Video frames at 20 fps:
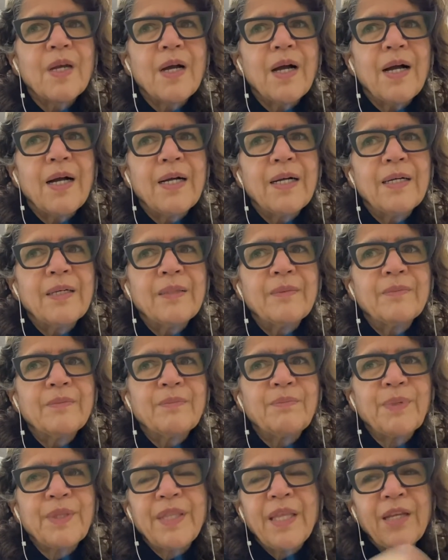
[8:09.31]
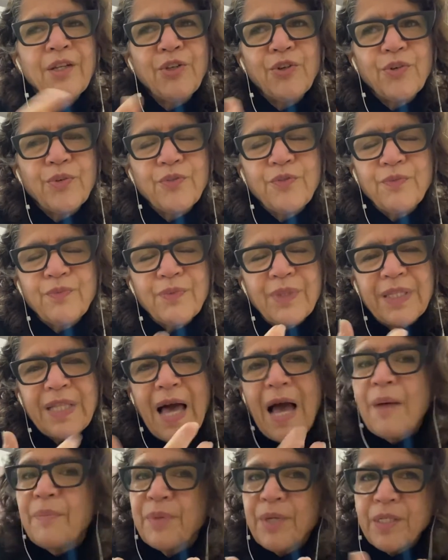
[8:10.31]
But then your
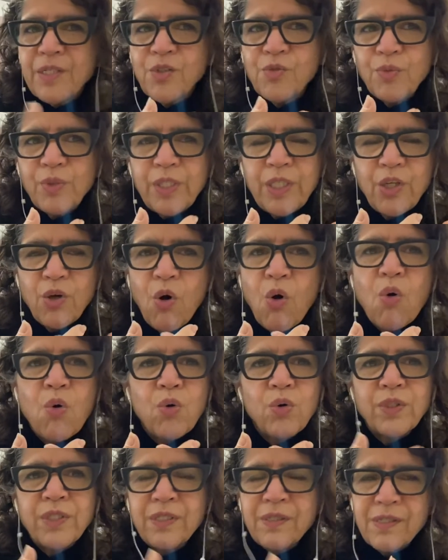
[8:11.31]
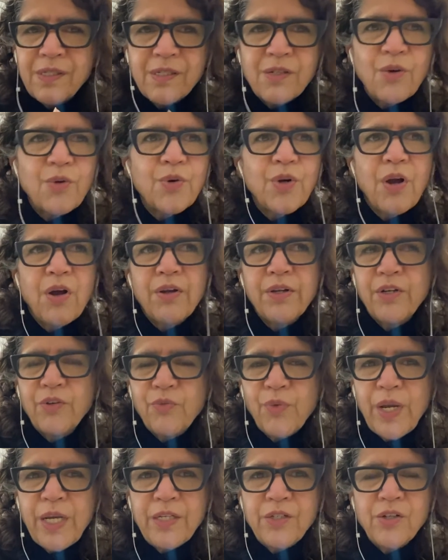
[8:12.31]
lap gets really cold and snowed on and
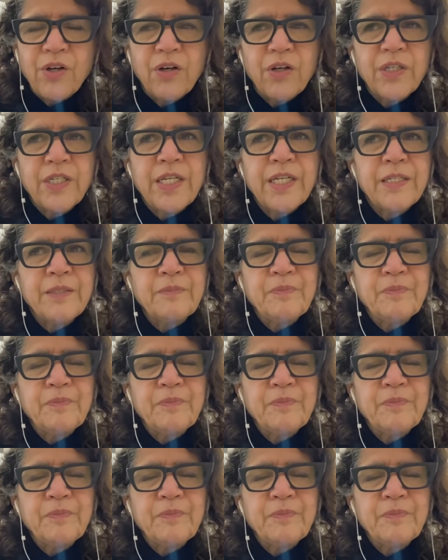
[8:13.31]
rained on. And